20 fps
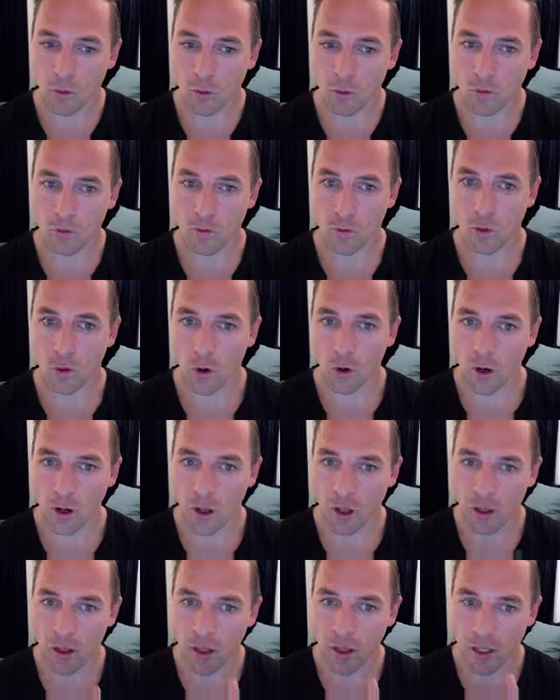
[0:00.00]

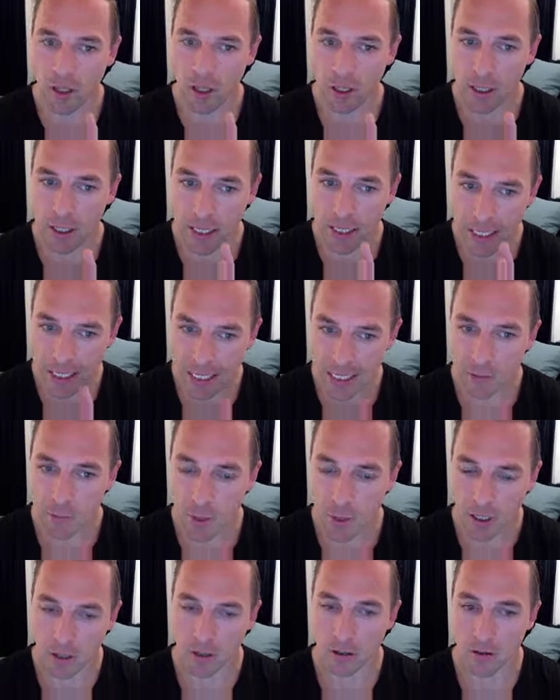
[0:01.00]
for the
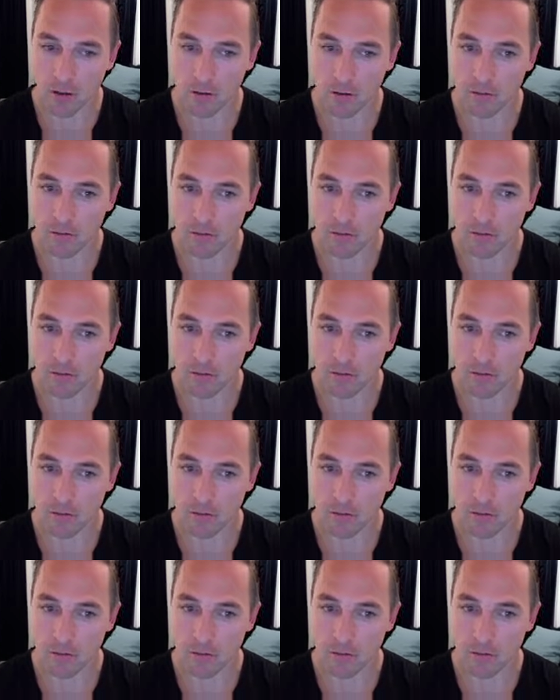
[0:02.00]
email.